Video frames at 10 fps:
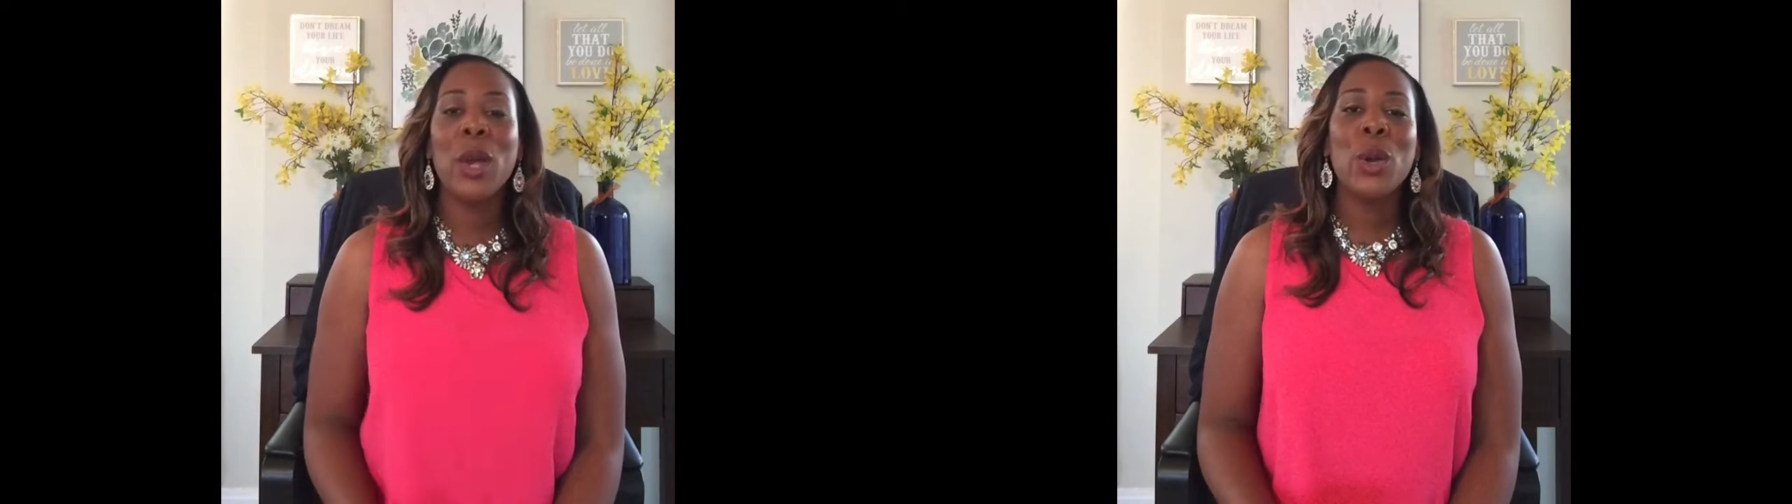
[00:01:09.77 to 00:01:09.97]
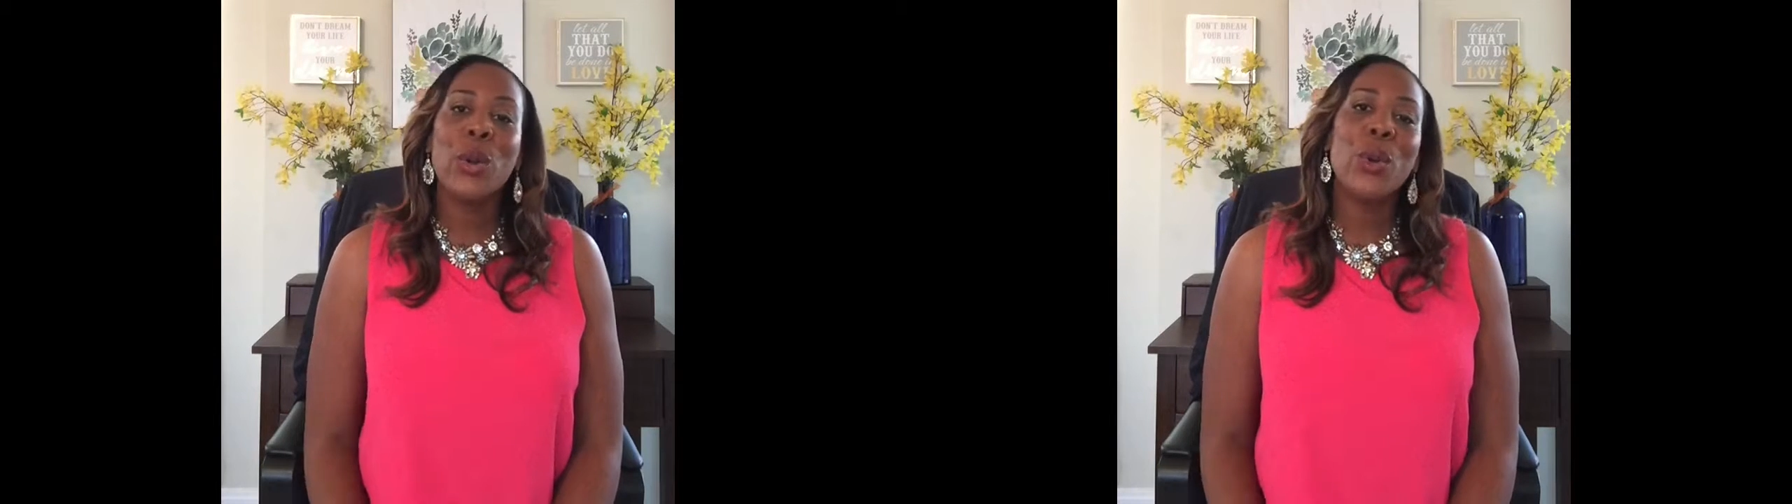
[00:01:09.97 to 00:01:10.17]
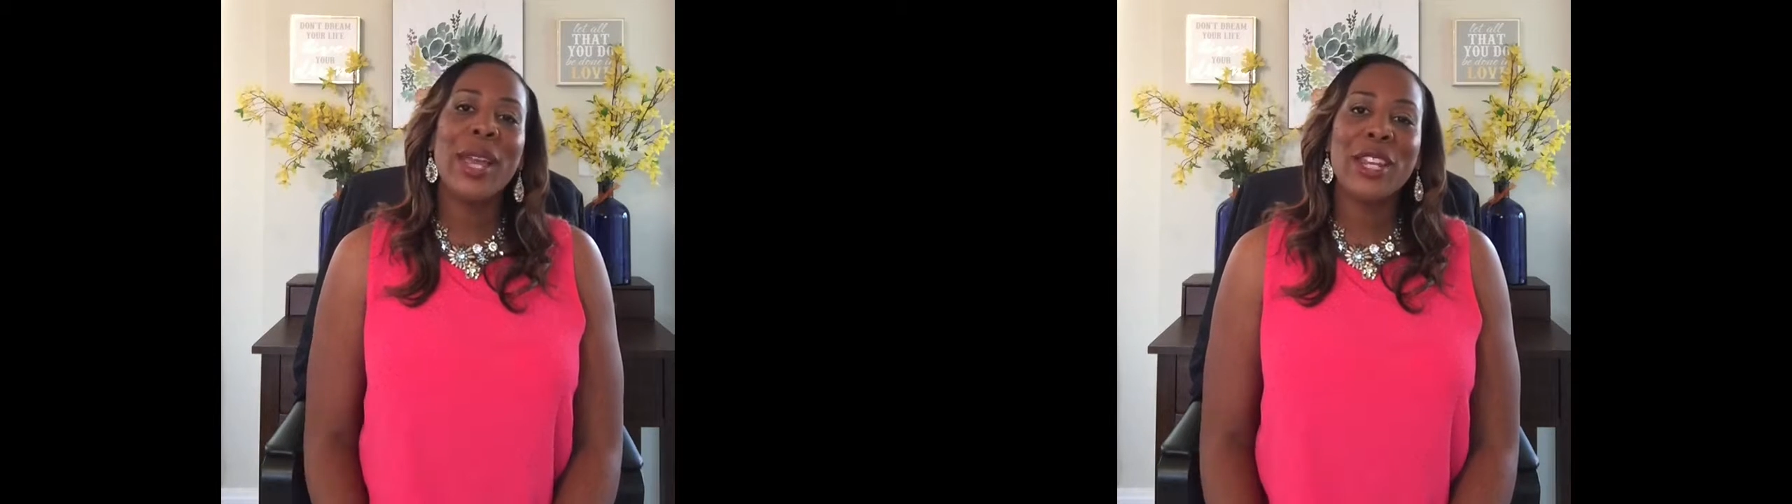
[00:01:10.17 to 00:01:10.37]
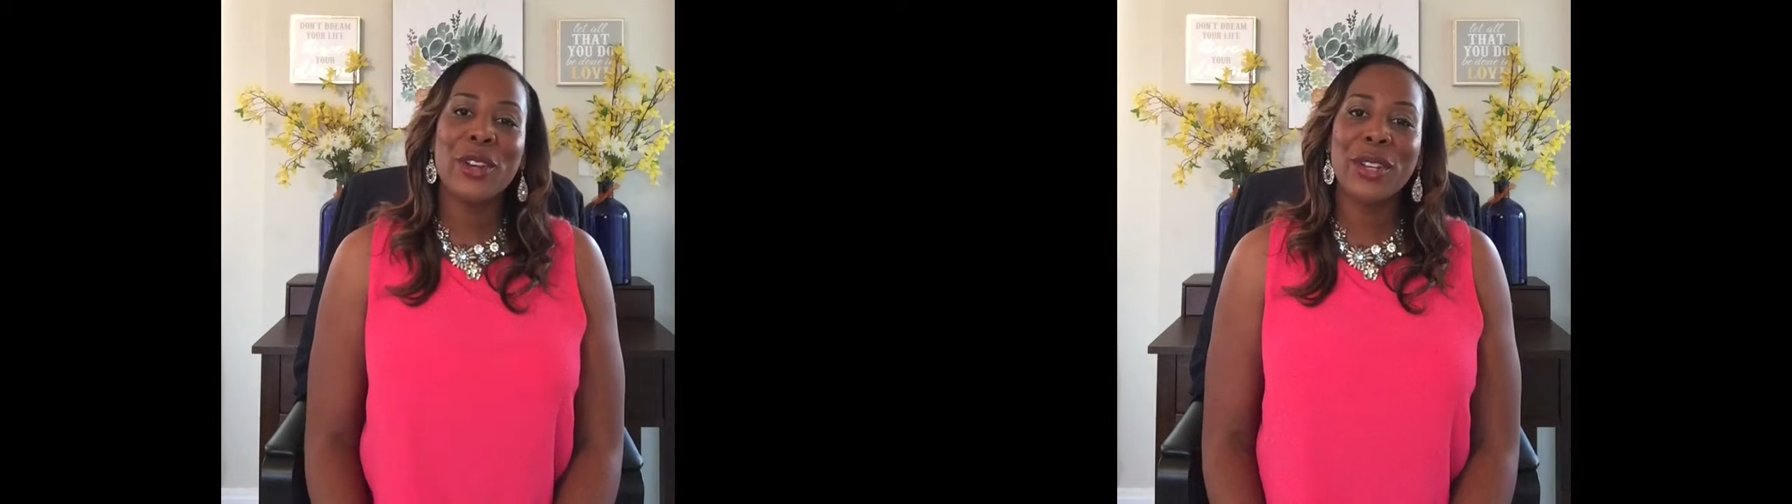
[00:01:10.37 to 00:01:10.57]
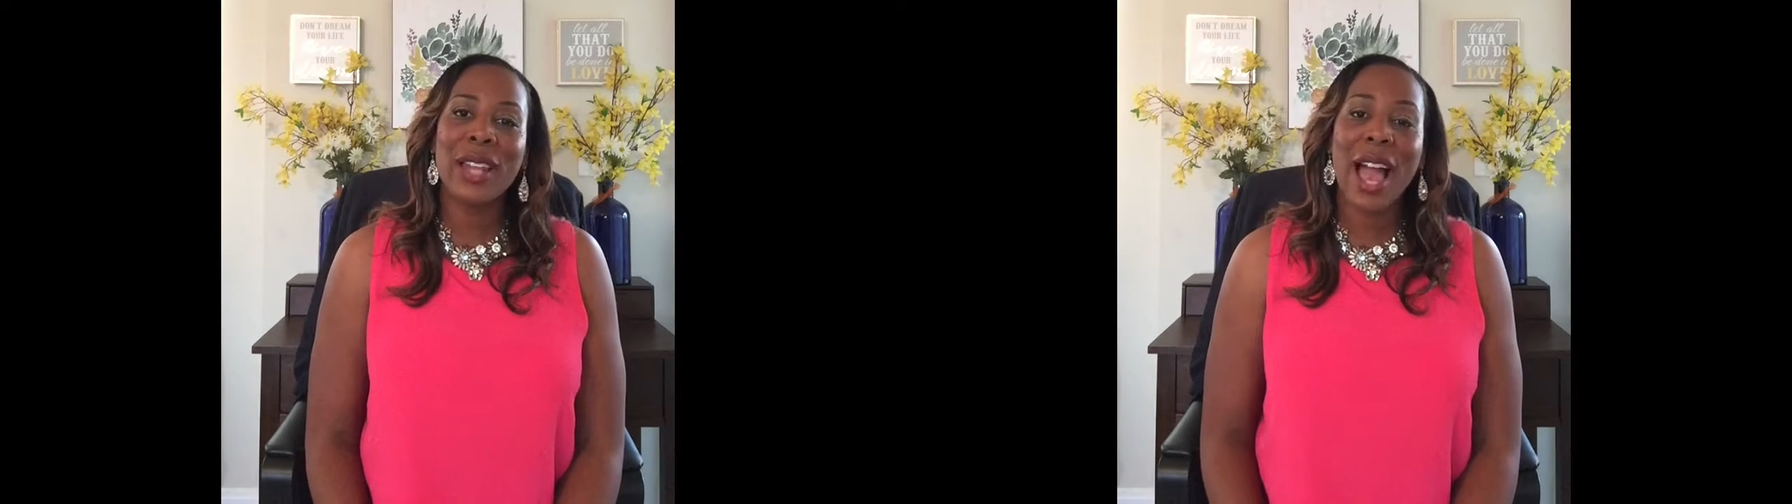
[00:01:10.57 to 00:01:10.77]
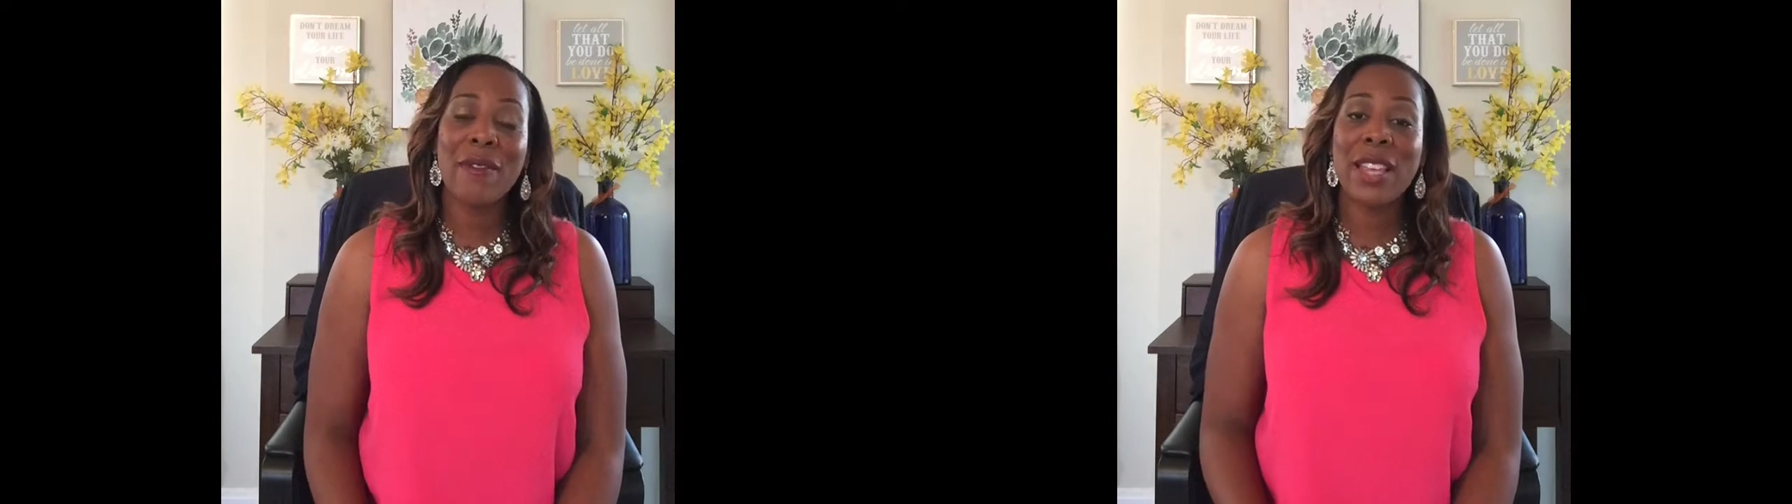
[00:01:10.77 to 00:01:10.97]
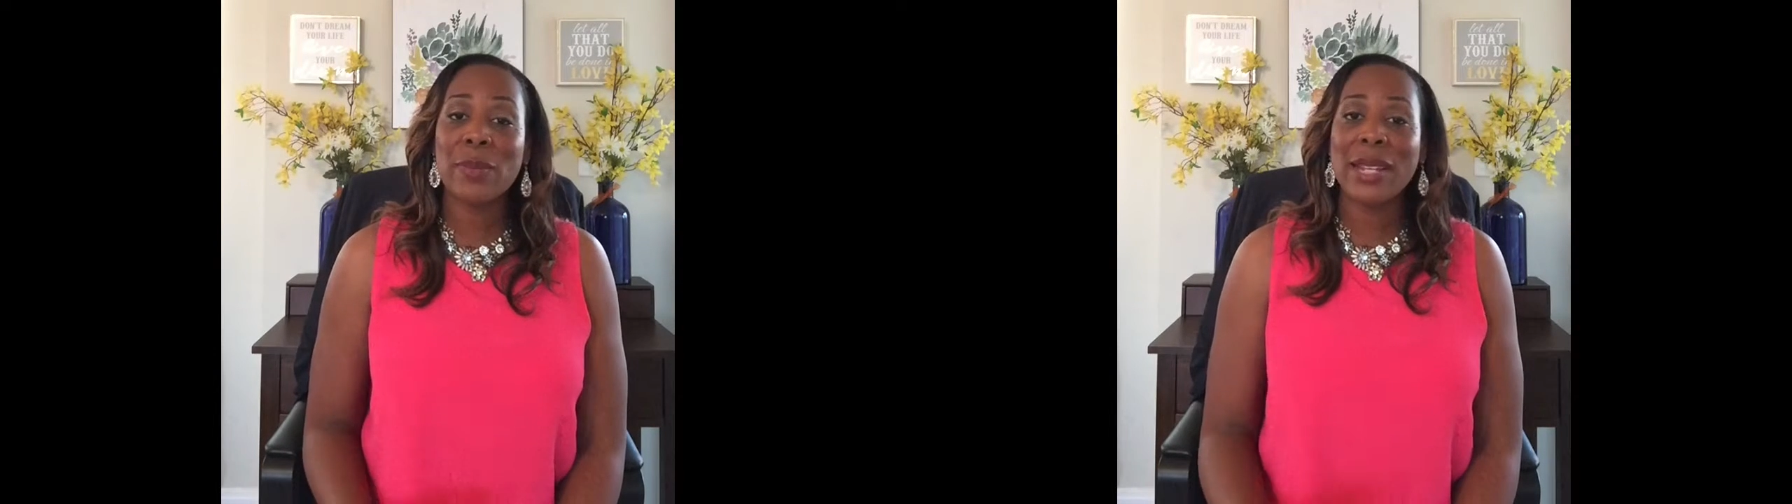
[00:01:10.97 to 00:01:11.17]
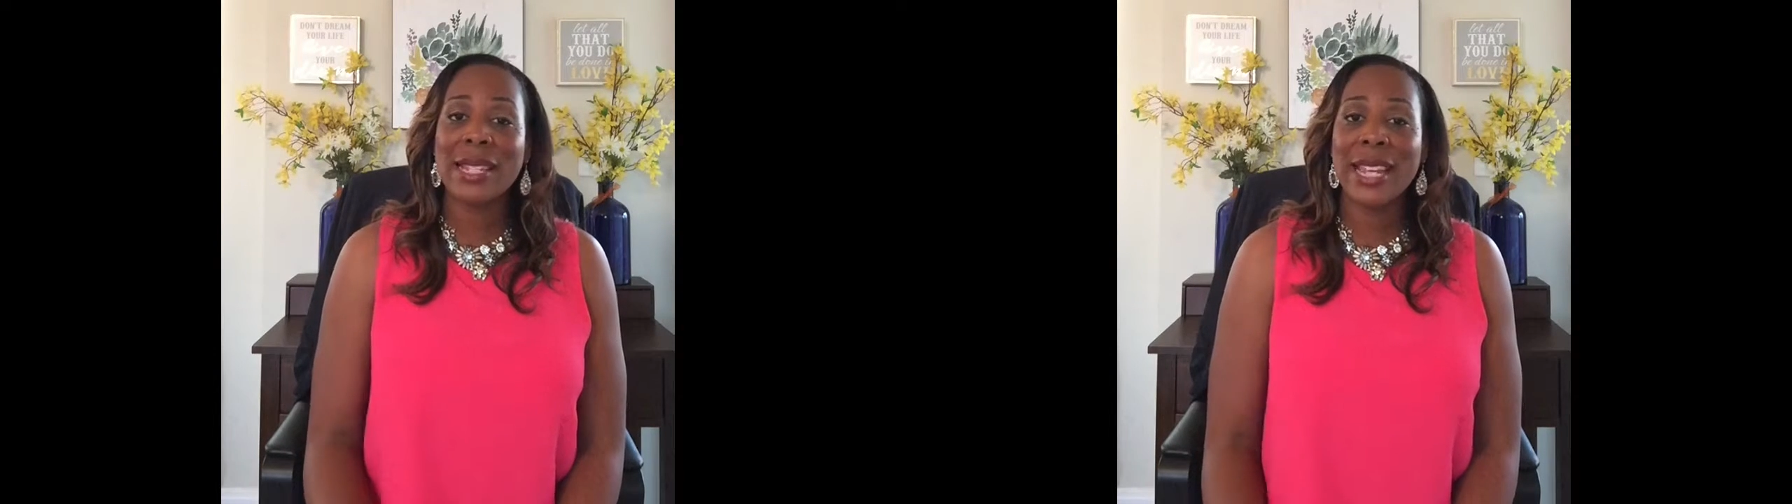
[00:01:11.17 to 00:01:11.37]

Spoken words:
who in your life has been